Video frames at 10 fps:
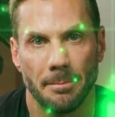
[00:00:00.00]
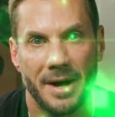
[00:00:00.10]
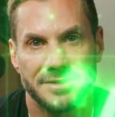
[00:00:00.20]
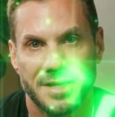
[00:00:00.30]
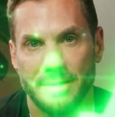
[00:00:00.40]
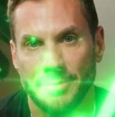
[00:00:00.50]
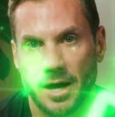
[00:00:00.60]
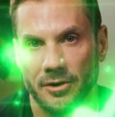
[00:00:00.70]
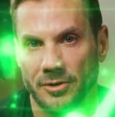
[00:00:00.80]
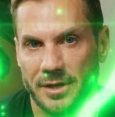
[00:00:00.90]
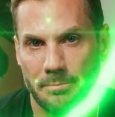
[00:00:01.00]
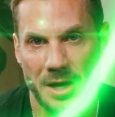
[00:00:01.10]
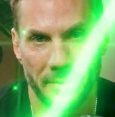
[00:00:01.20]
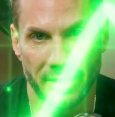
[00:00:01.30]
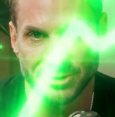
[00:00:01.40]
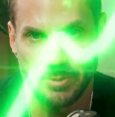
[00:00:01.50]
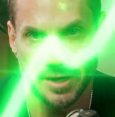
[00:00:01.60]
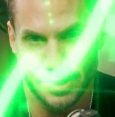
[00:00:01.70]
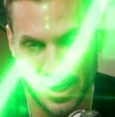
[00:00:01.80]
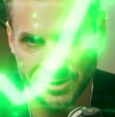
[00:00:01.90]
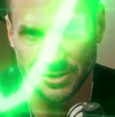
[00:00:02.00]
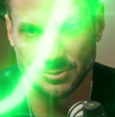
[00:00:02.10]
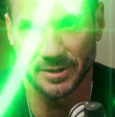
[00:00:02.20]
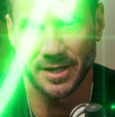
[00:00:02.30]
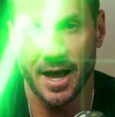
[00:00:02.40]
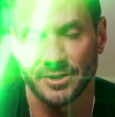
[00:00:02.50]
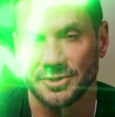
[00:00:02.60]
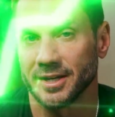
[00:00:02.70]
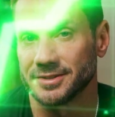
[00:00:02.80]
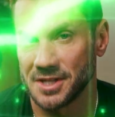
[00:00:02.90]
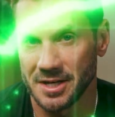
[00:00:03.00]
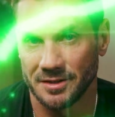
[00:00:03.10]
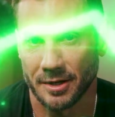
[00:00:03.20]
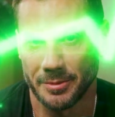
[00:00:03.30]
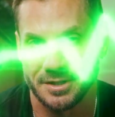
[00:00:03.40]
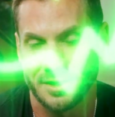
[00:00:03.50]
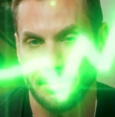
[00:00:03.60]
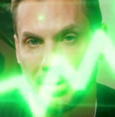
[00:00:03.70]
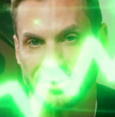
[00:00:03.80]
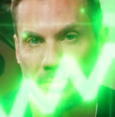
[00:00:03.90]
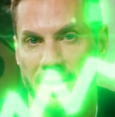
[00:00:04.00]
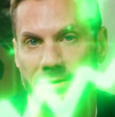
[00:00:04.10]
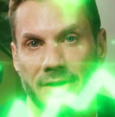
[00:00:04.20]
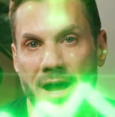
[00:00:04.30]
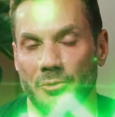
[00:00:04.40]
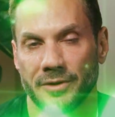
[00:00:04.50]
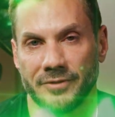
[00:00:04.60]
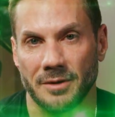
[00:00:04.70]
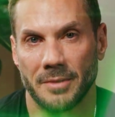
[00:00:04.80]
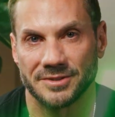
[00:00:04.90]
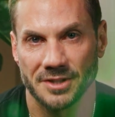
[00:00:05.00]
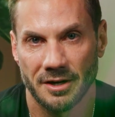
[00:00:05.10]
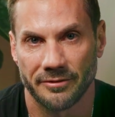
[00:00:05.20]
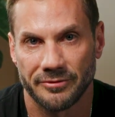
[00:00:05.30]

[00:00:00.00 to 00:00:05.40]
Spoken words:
my team not only met my expectations, but they actually exceeded them and did it much better than I would have done myself.